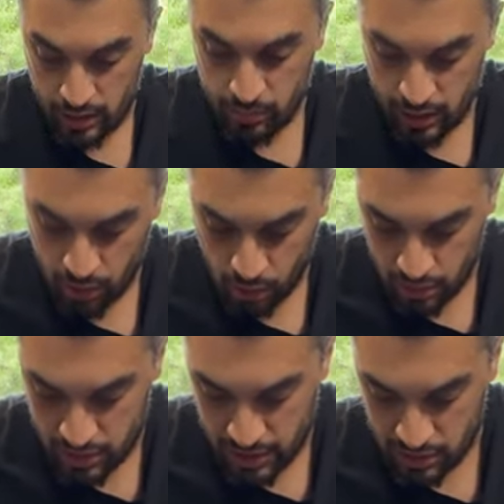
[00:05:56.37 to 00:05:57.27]
but Hero
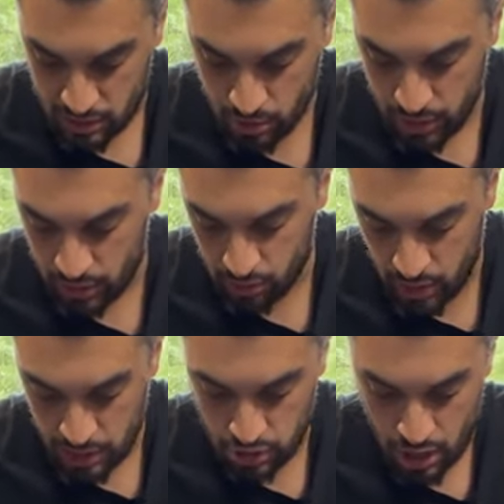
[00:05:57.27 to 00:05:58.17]
looks like it's doing a
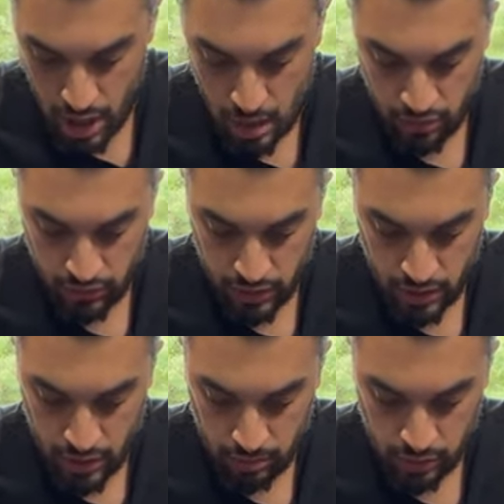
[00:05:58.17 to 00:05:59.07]
great job of,
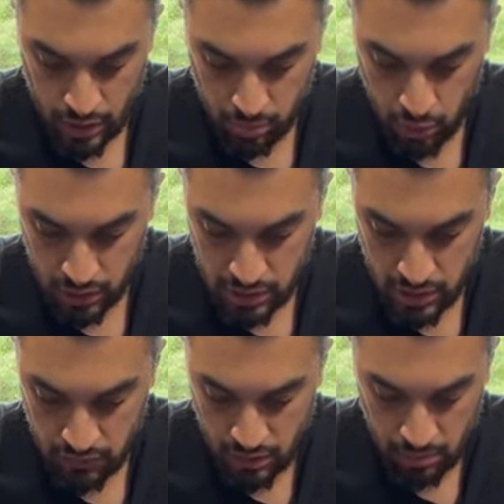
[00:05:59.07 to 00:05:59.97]
uh, you know, pulling
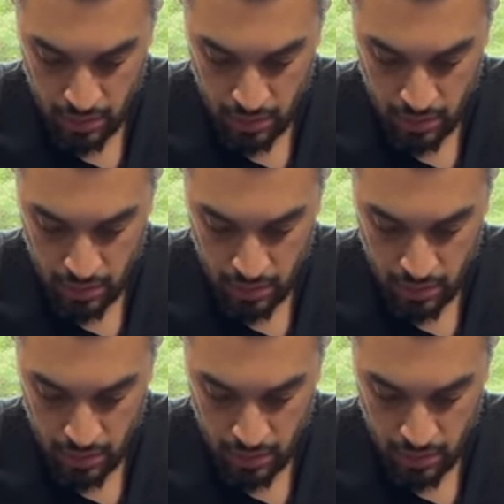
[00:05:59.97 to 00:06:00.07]
stuff to the